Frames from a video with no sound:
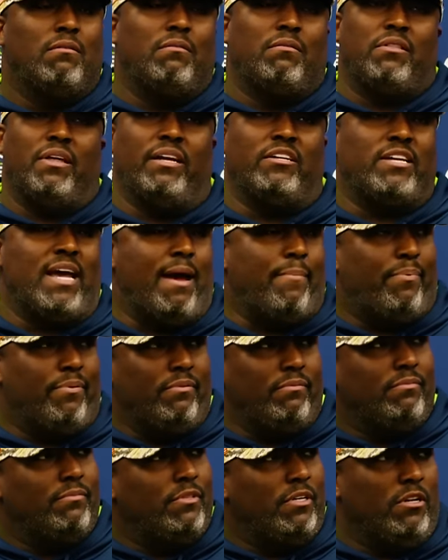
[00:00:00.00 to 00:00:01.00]
things
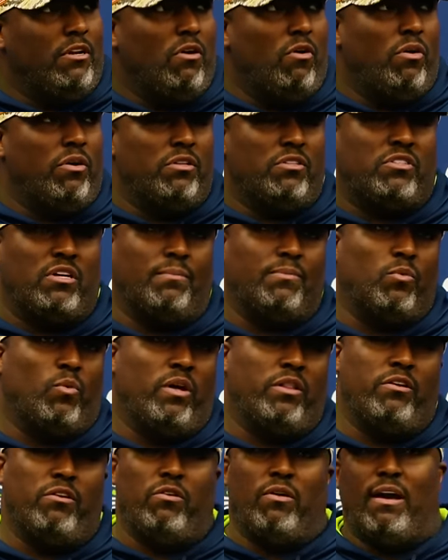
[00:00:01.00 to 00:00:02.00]
happen. You know, and some
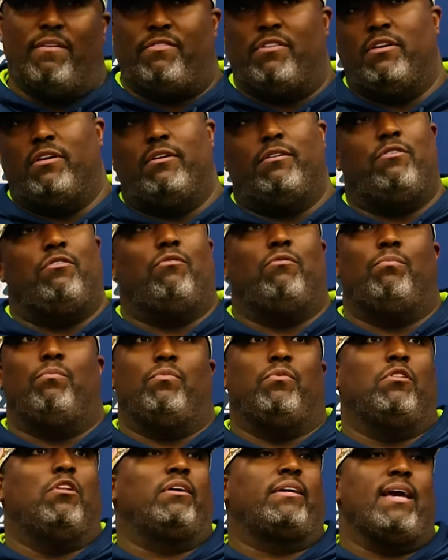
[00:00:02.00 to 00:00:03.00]
whether you have to you
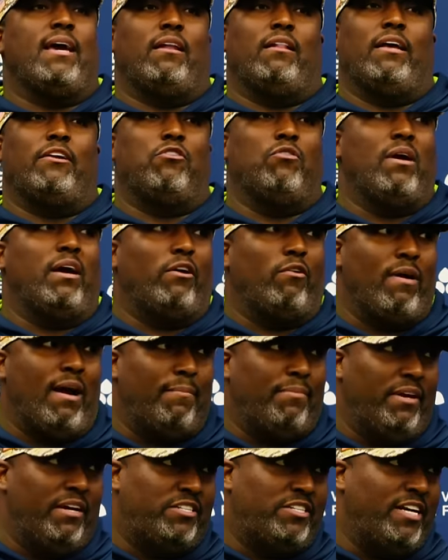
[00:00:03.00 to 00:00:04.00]
look at it like you got to
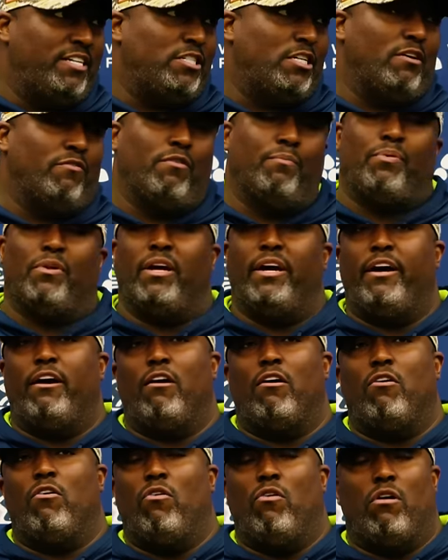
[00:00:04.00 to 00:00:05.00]
grab the attention of a
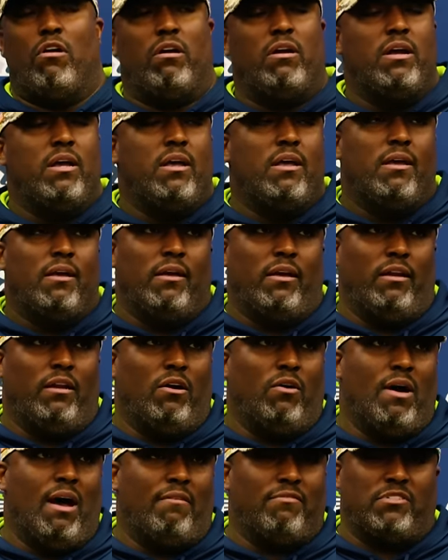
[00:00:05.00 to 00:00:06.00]
player, or you
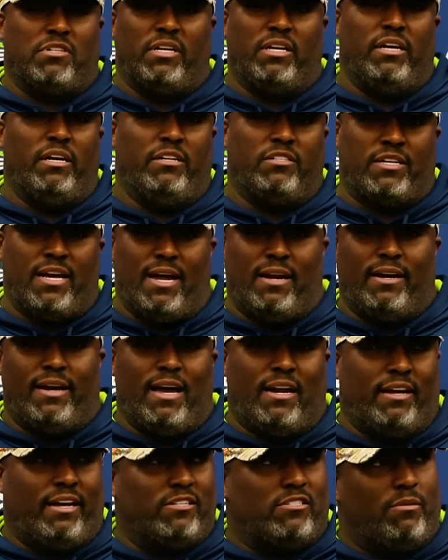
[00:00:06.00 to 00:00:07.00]
know, obviously he's kind of
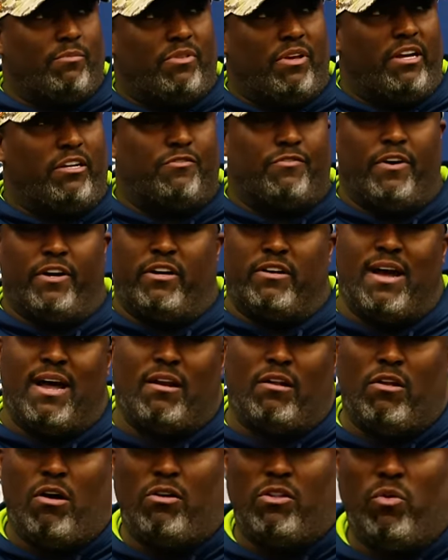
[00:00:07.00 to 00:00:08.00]
got to get some things figured
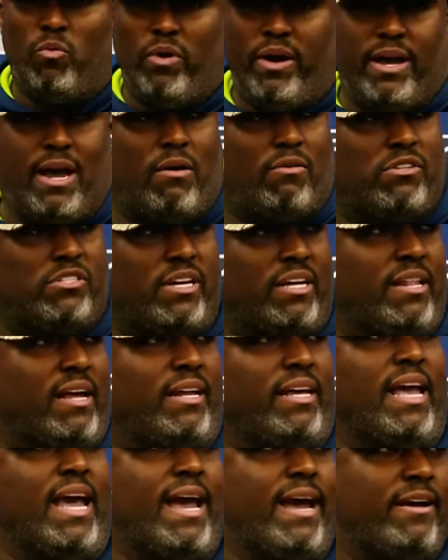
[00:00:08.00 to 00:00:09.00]
out along the way. I would say
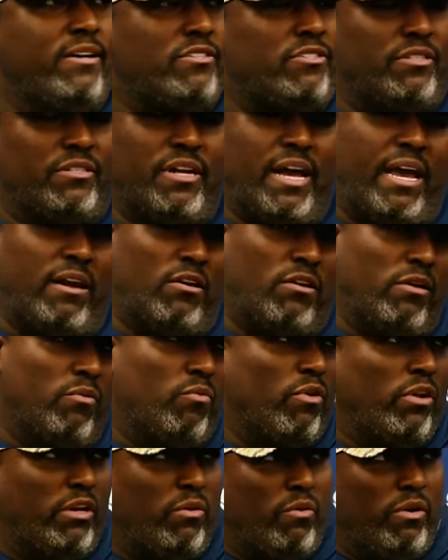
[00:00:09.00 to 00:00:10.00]
that he has and handled it
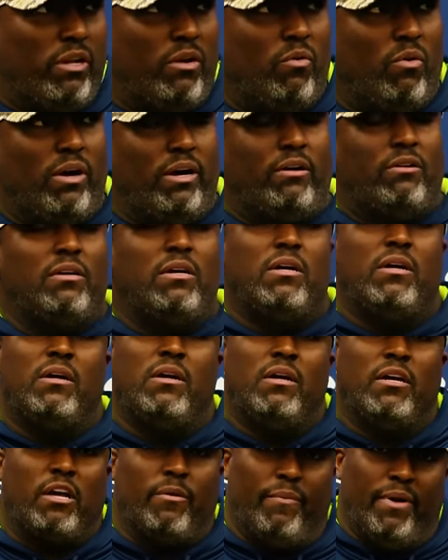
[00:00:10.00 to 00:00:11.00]
really, really well.
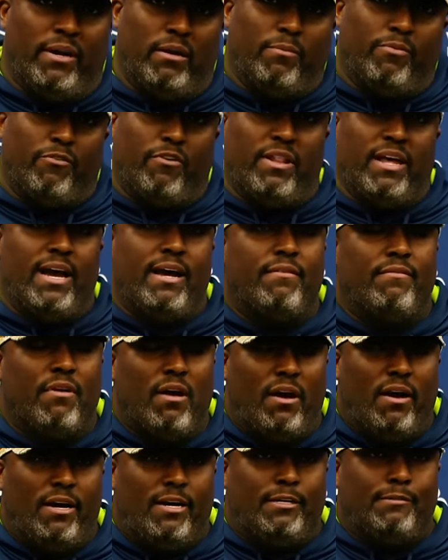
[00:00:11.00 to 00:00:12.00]
Commend him for that.
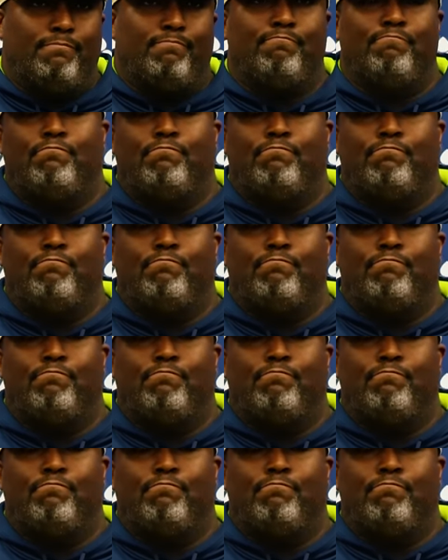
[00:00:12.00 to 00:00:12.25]
Um,